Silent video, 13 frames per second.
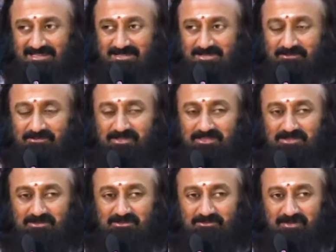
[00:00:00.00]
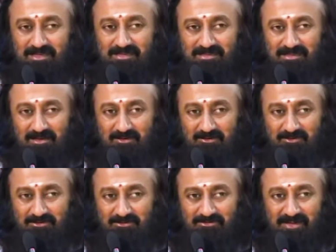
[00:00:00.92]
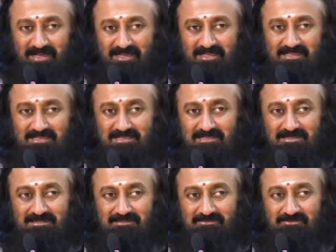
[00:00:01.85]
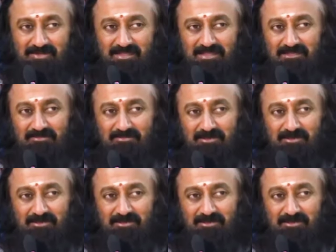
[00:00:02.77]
So Vishnu went down to find his feet.